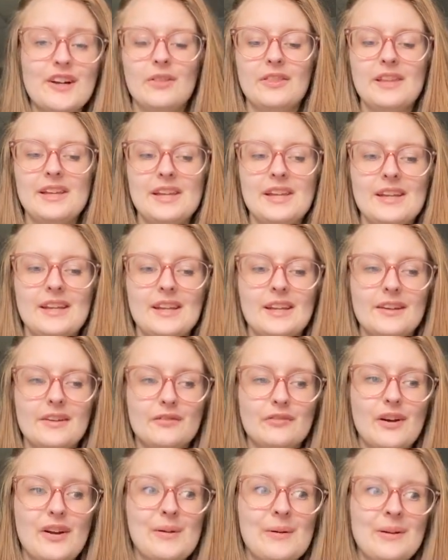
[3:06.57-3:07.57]
The
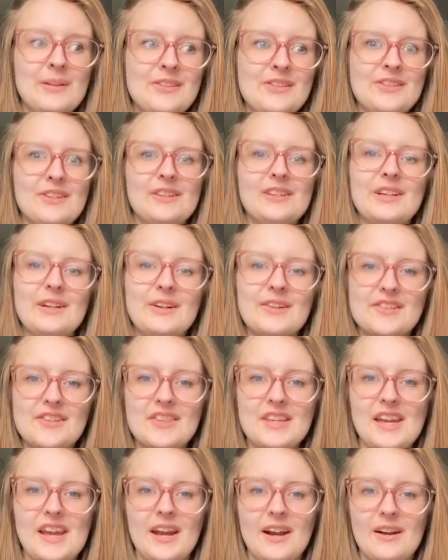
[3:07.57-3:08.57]
fragrance still lingers
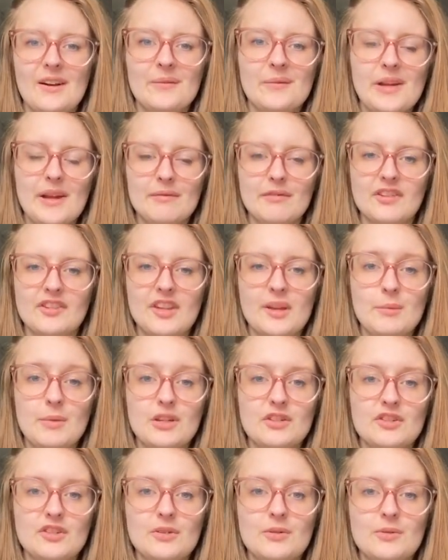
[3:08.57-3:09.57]
in the air, and we have the same
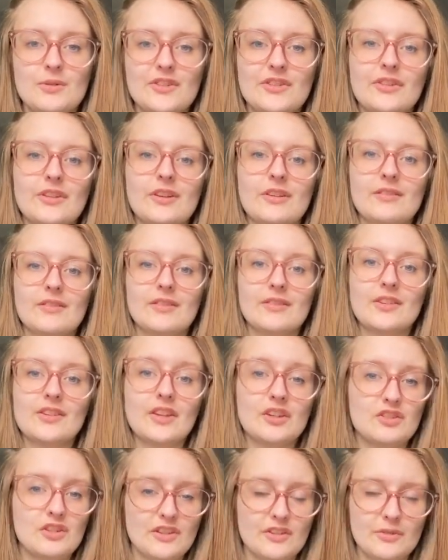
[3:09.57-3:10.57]
issues
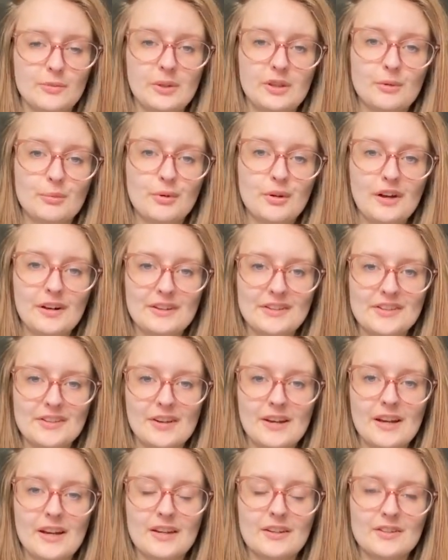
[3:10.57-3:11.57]
such as with the products
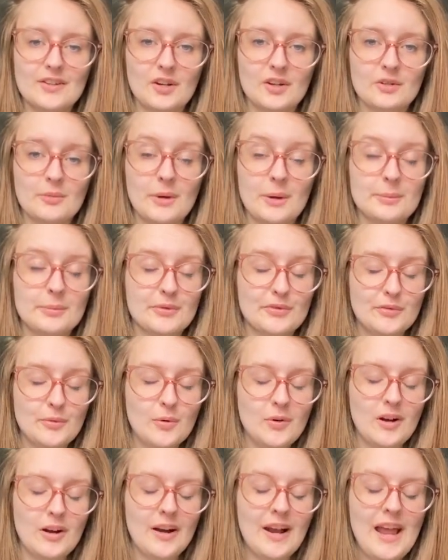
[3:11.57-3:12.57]
that I talked about
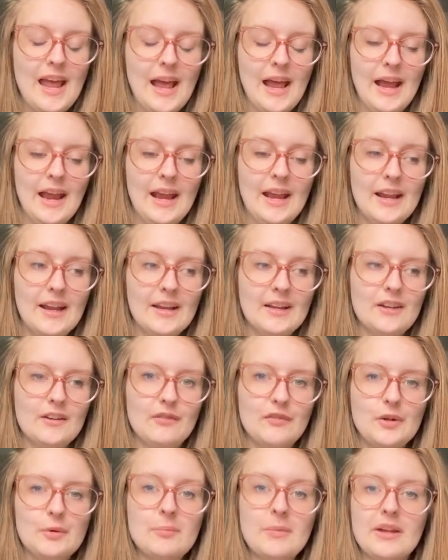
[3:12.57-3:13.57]
before. And
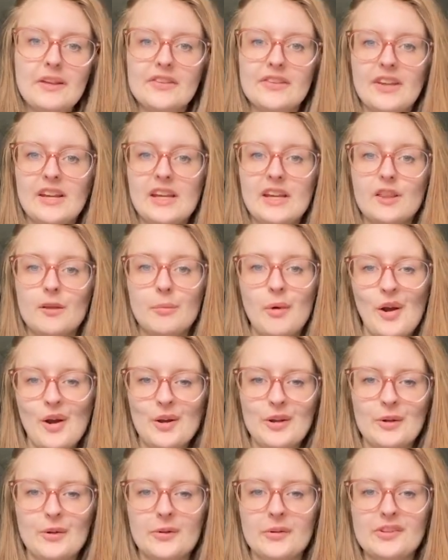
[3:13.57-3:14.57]
if you miss any of the
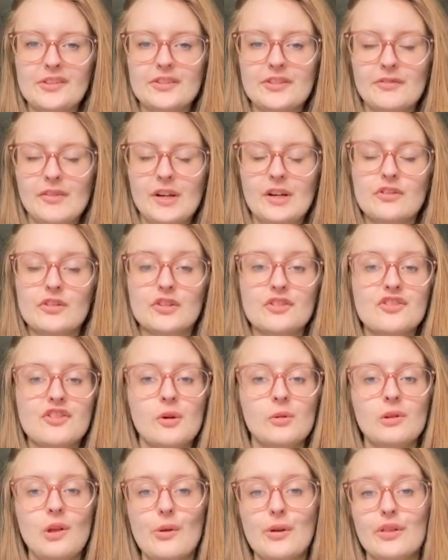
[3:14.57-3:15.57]
particles, ferrets are
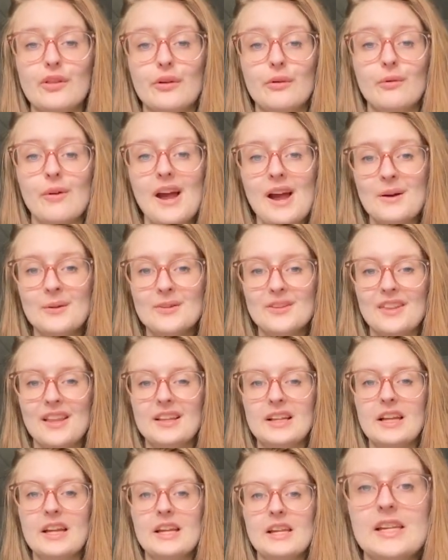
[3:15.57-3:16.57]
so low to the ground that
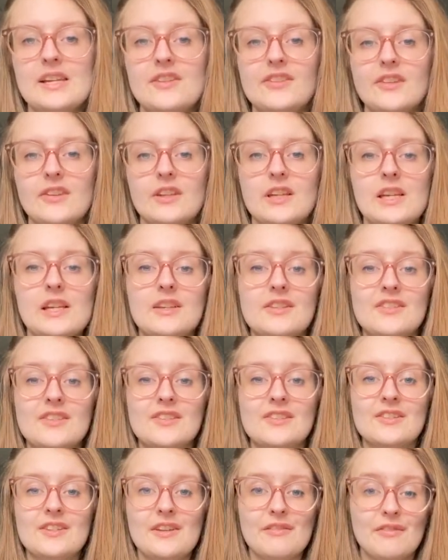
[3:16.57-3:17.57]
they can easily
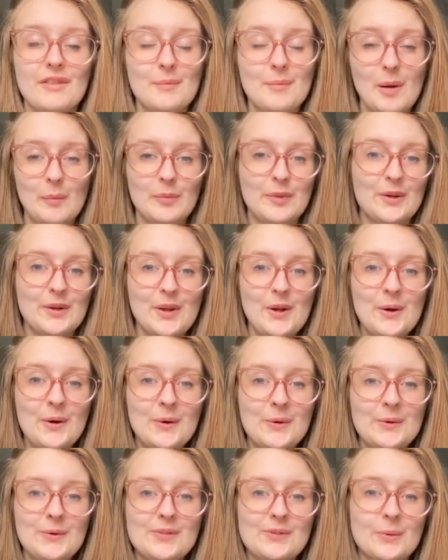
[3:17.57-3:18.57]
sniff them up their
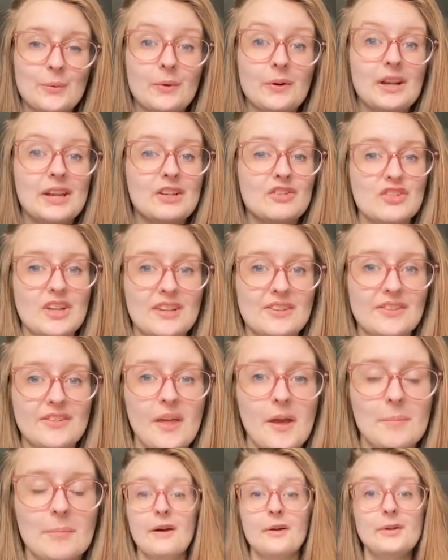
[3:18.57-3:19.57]
nose or ingest
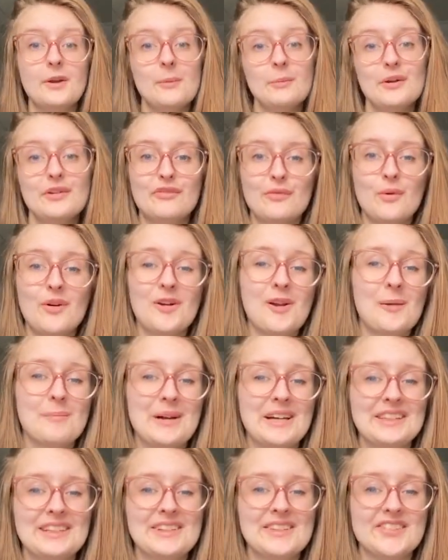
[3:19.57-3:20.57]
them. Now, number four on
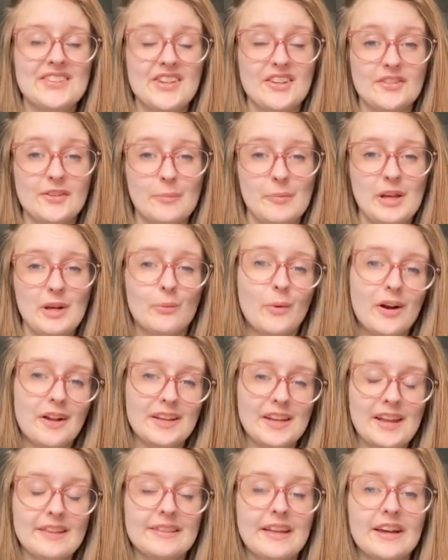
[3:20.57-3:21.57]
my list is a big
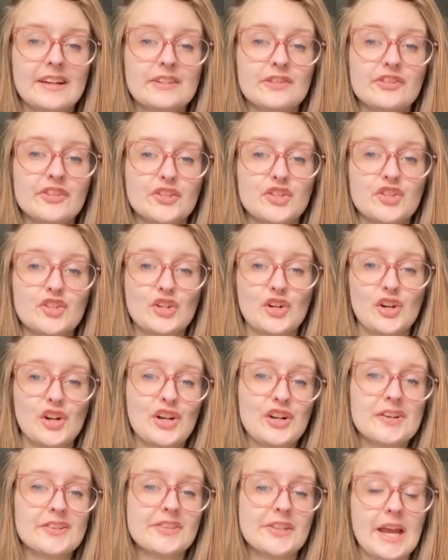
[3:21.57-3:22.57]
one, and that is
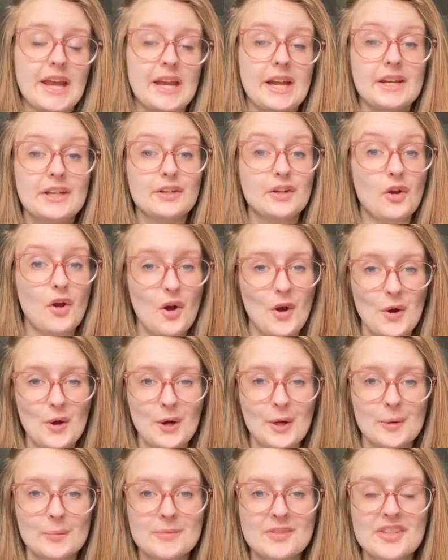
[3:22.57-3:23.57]
sugars and
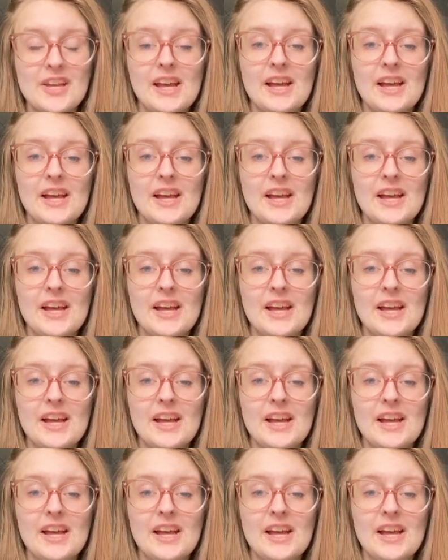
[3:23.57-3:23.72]
carbs.